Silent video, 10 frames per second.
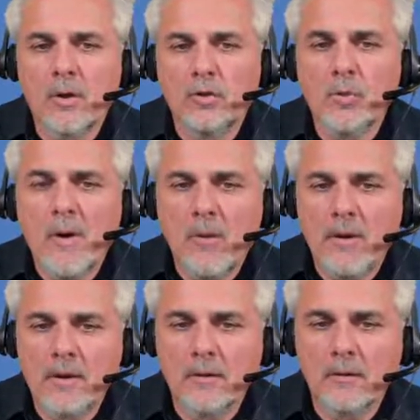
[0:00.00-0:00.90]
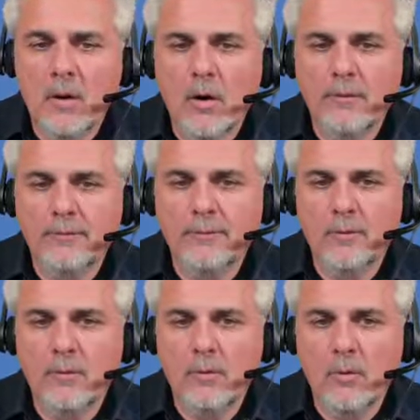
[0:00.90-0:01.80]
summary of
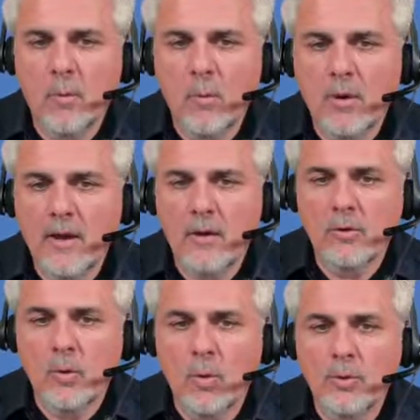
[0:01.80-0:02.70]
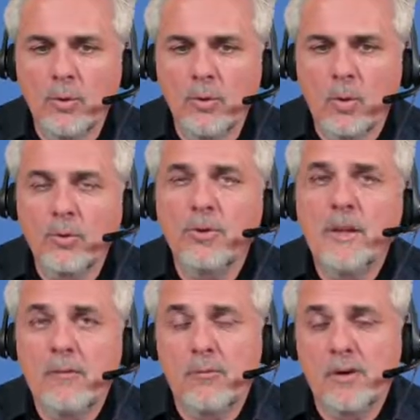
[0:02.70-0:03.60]
all the
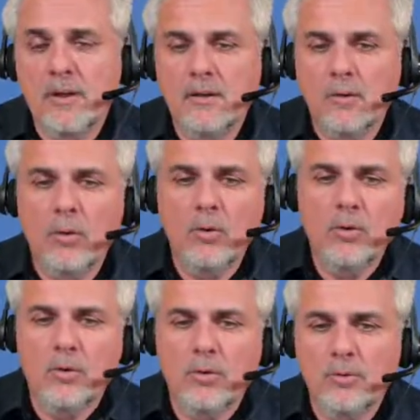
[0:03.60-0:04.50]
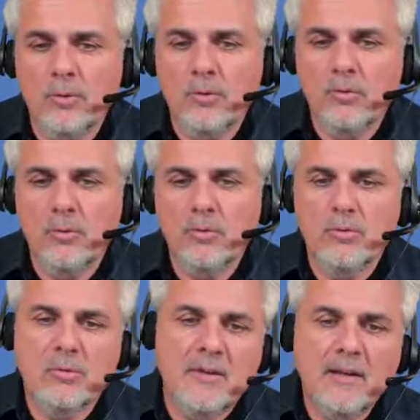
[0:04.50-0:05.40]
delivery, all
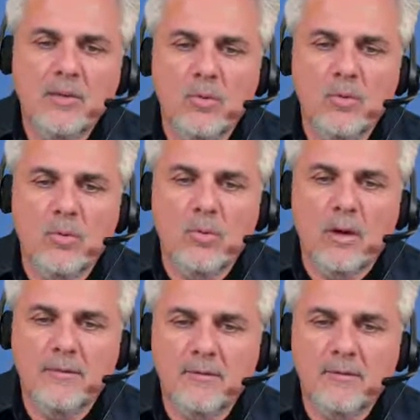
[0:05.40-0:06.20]
the text you have